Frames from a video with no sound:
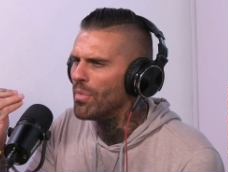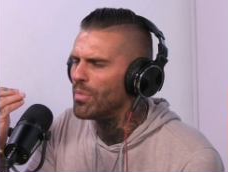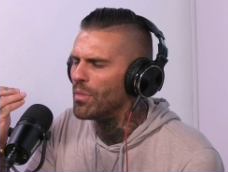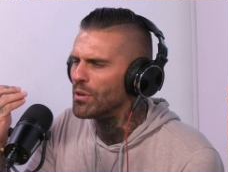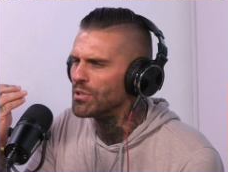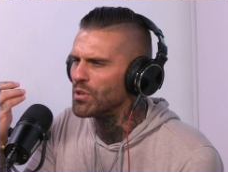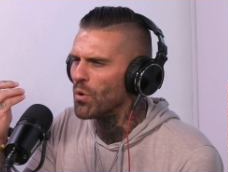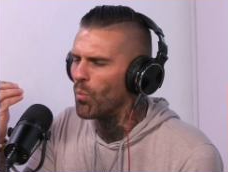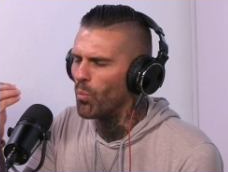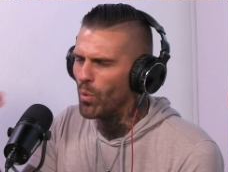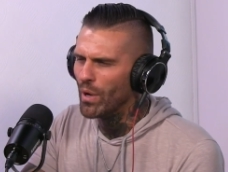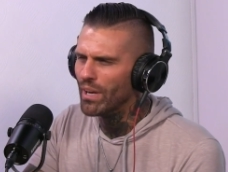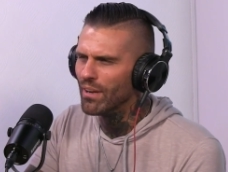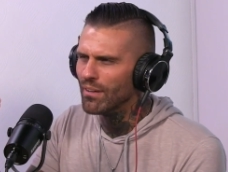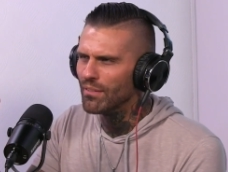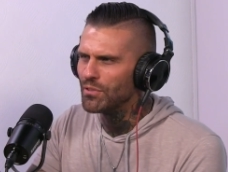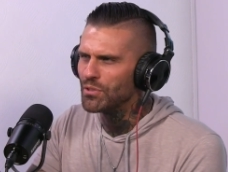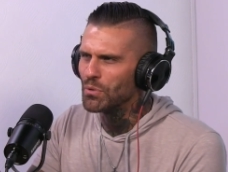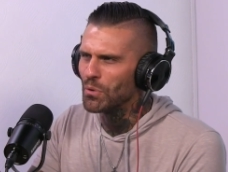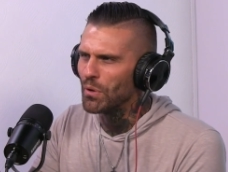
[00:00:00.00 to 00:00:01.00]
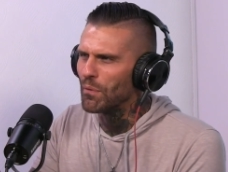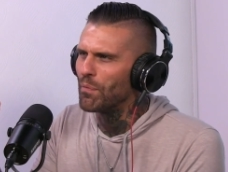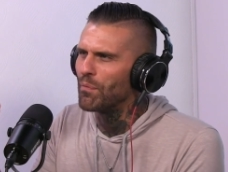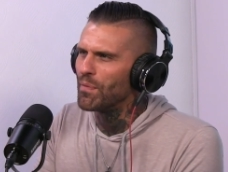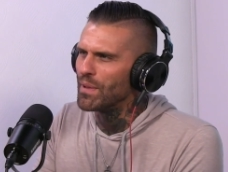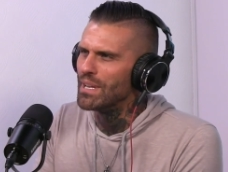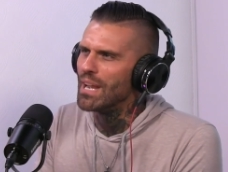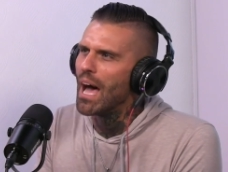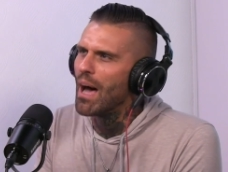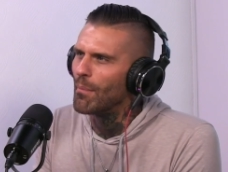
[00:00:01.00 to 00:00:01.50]
There's a weird sort of
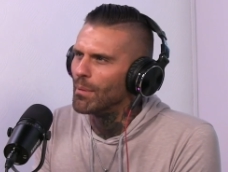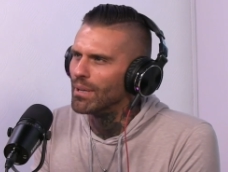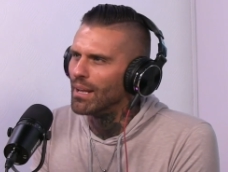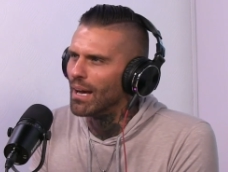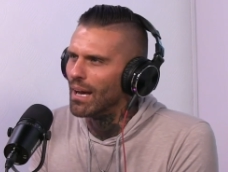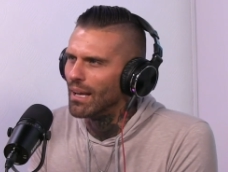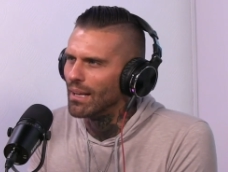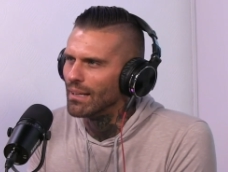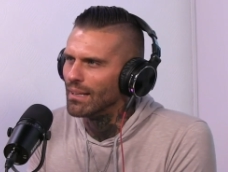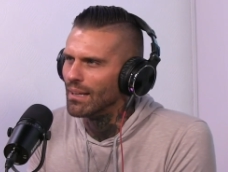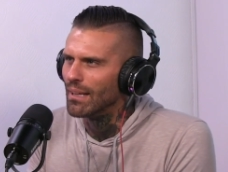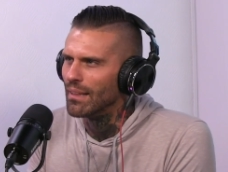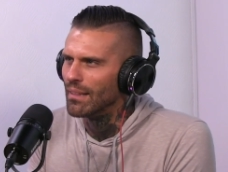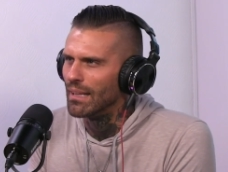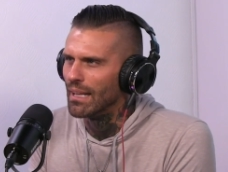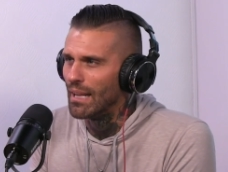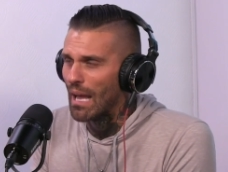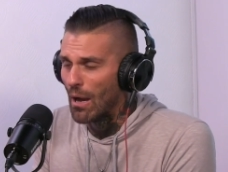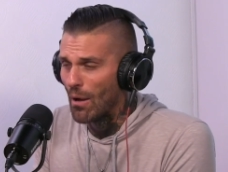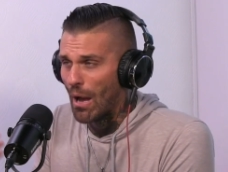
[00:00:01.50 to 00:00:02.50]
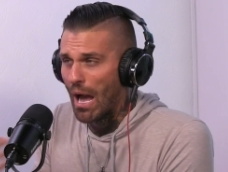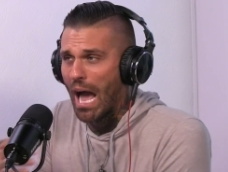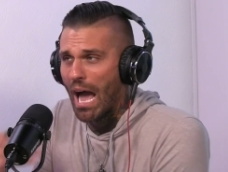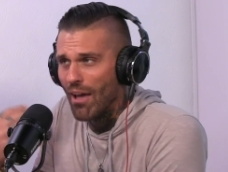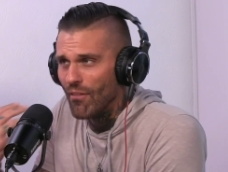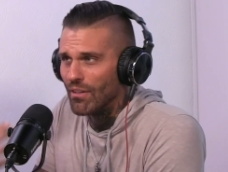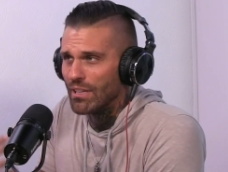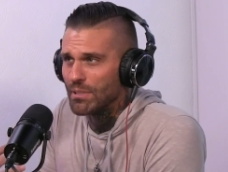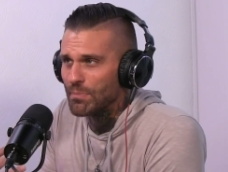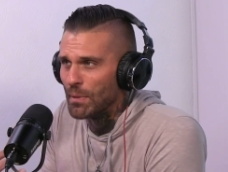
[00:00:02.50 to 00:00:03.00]
phenomenon that
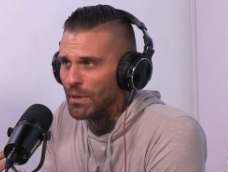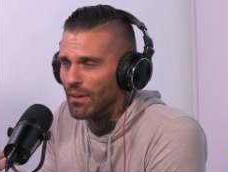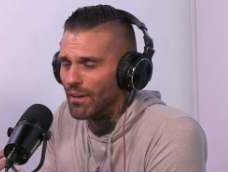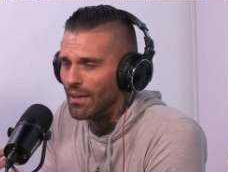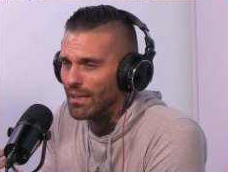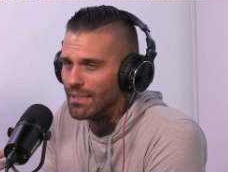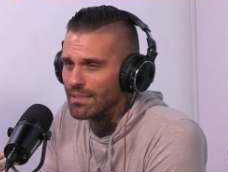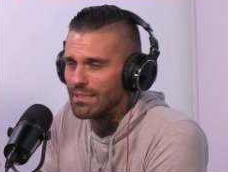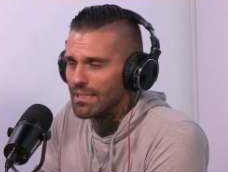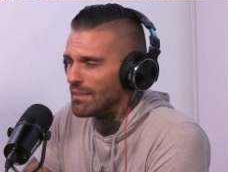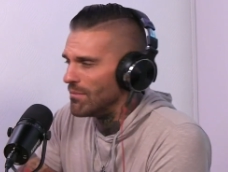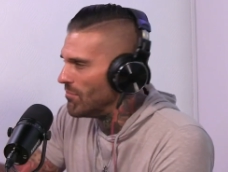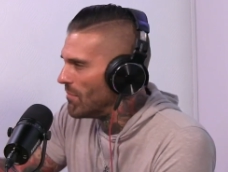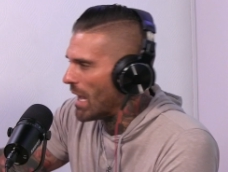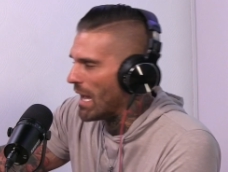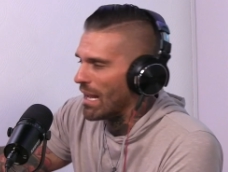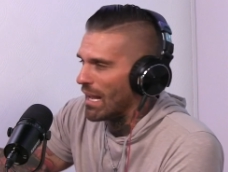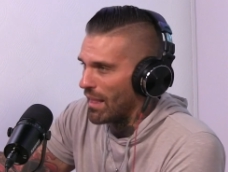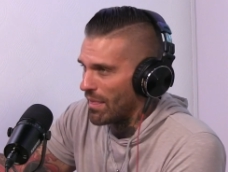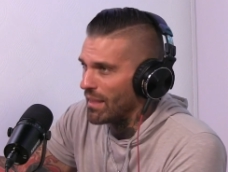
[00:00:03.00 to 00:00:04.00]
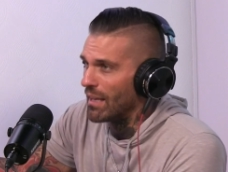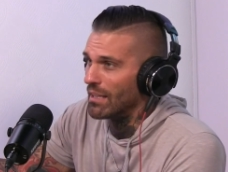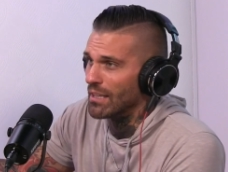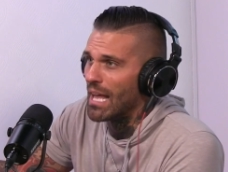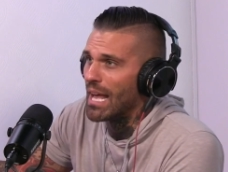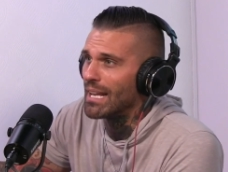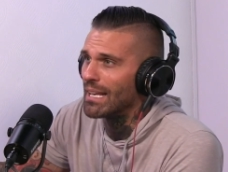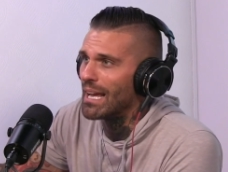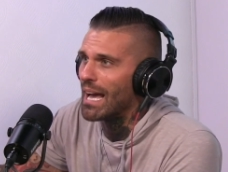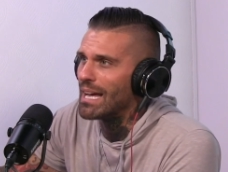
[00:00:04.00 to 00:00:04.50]
I've experienced, and I think a
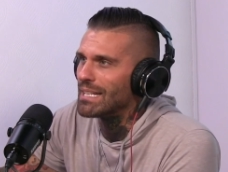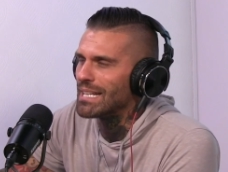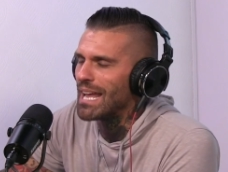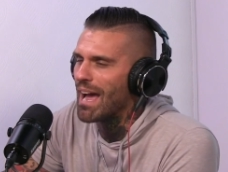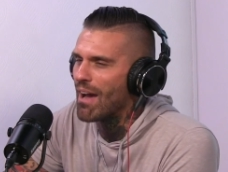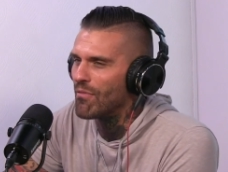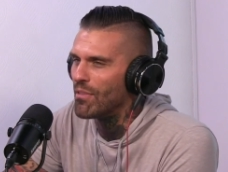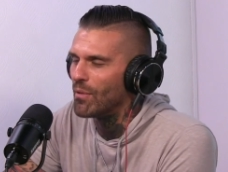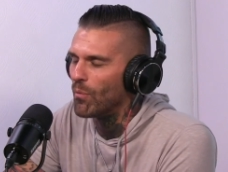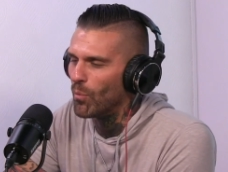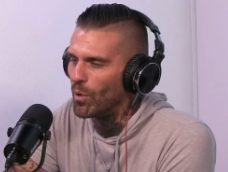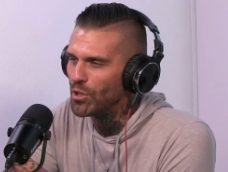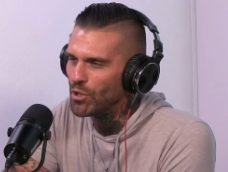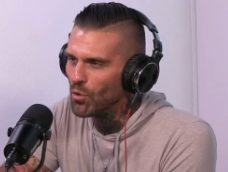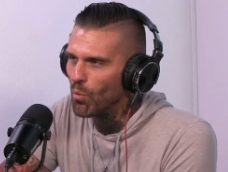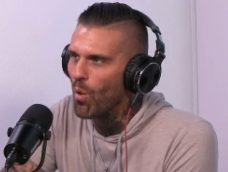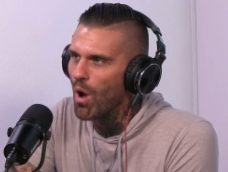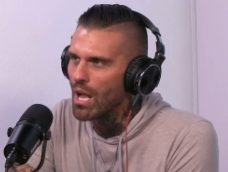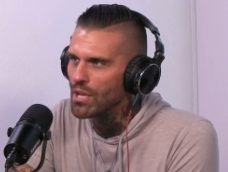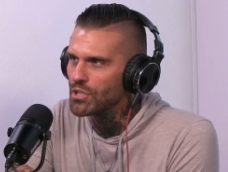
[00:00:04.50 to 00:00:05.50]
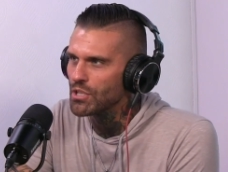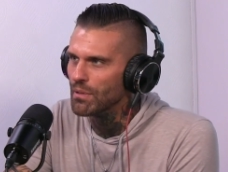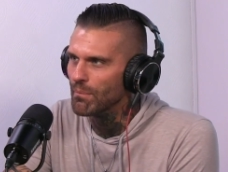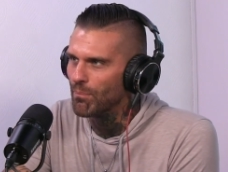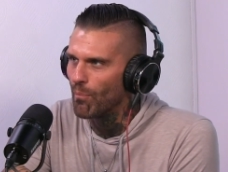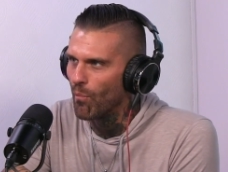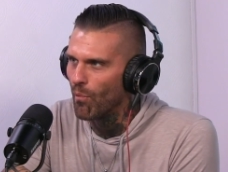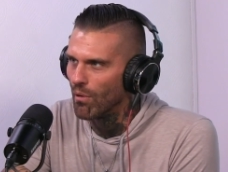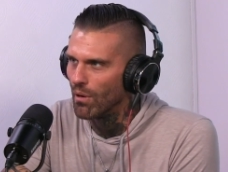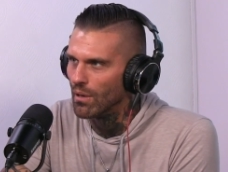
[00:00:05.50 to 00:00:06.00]
lot of guys have, that when you're watching
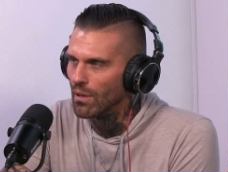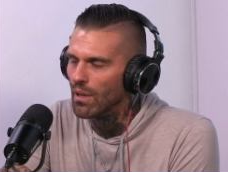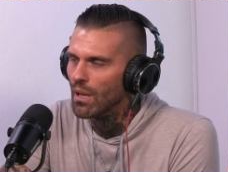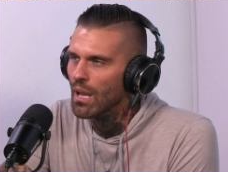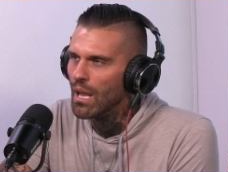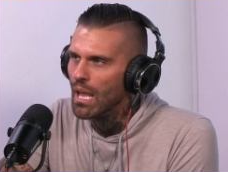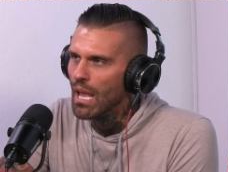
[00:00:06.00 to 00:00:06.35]
porn,